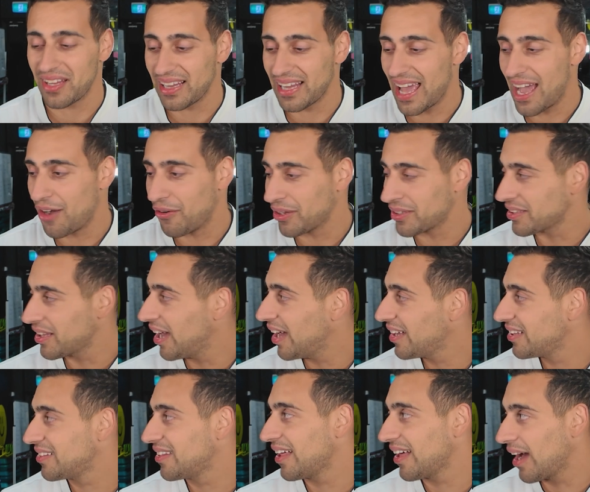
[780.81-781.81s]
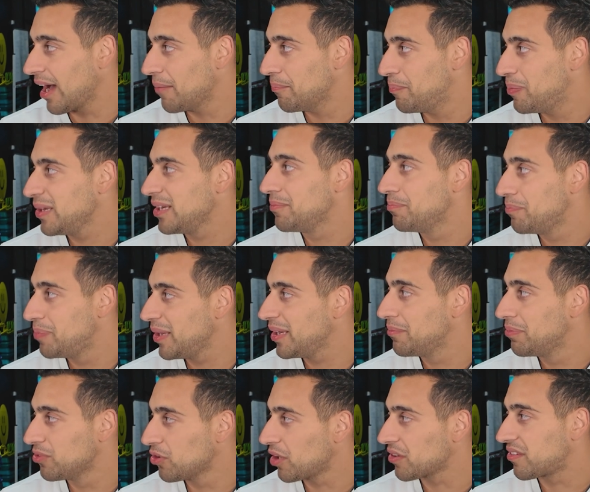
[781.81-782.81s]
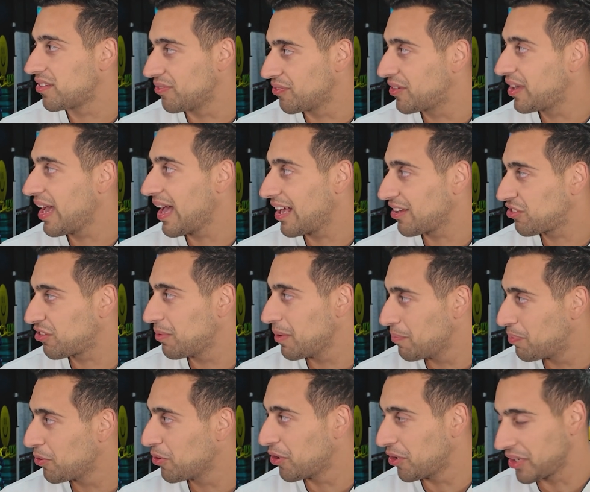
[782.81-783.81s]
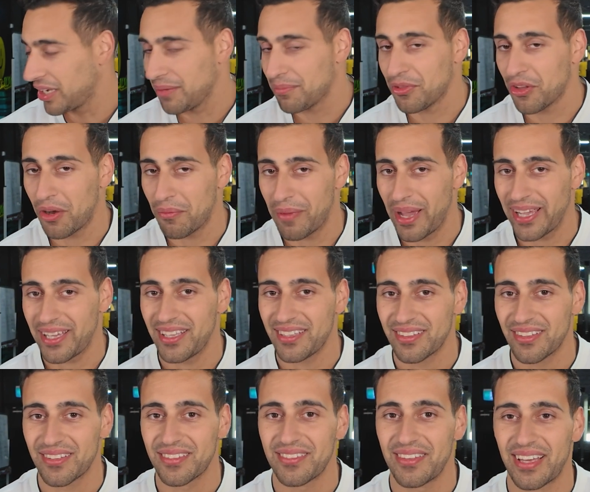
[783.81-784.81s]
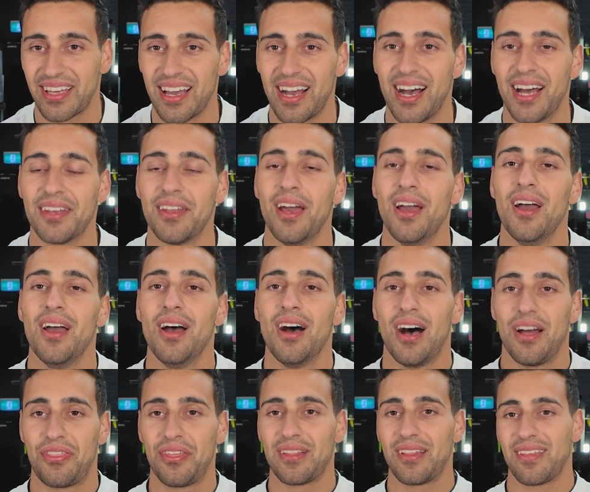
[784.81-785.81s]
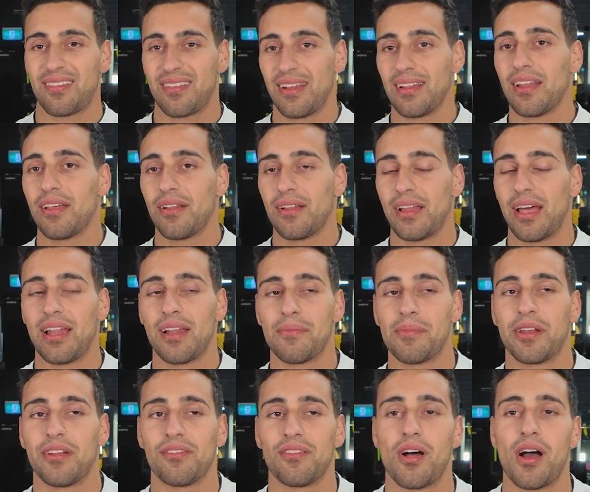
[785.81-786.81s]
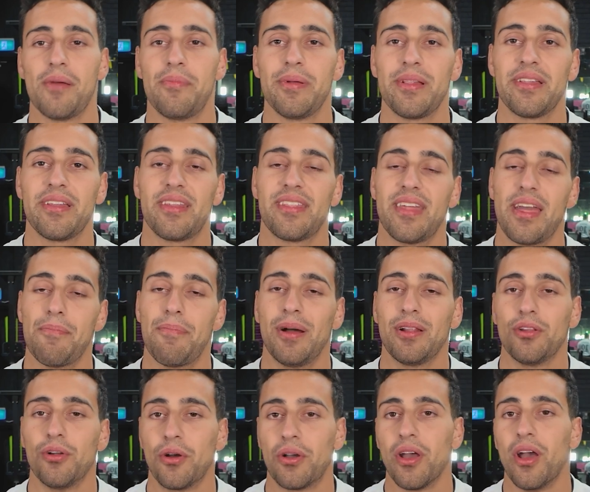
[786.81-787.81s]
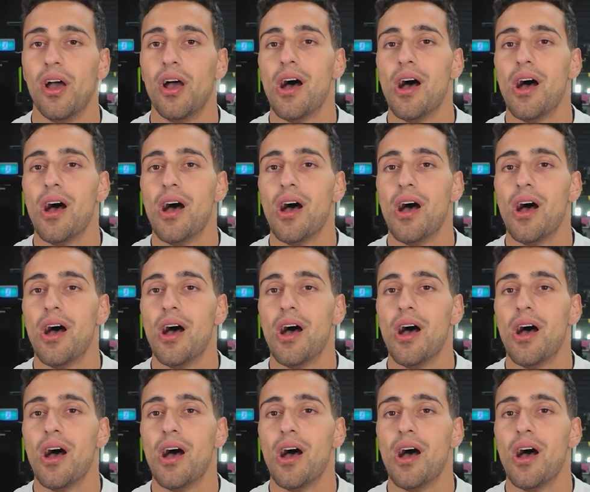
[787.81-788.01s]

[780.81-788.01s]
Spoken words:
allowing that big lots of cash to be put on him not making the card. I think there's a little element of liability there. But look,